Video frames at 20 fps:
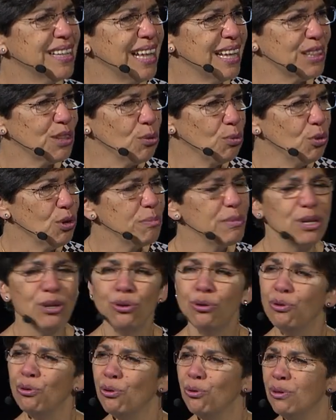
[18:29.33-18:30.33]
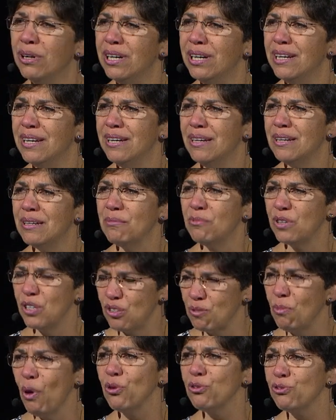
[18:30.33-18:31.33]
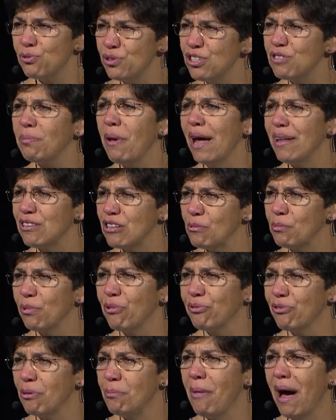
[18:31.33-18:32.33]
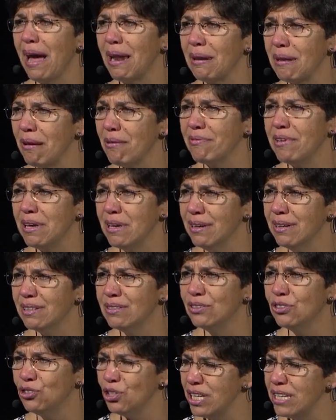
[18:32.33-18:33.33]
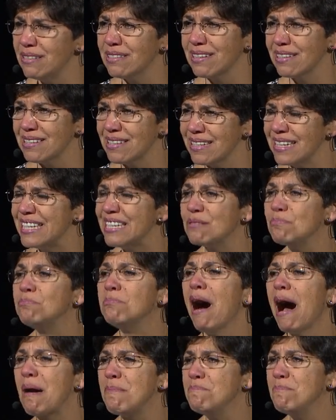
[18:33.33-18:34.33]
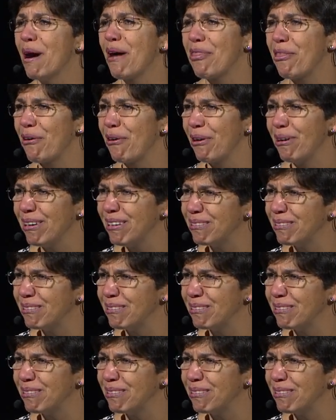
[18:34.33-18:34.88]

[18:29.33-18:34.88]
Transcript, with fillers: that the woman who was most responsible for my loving Jesus is my mother.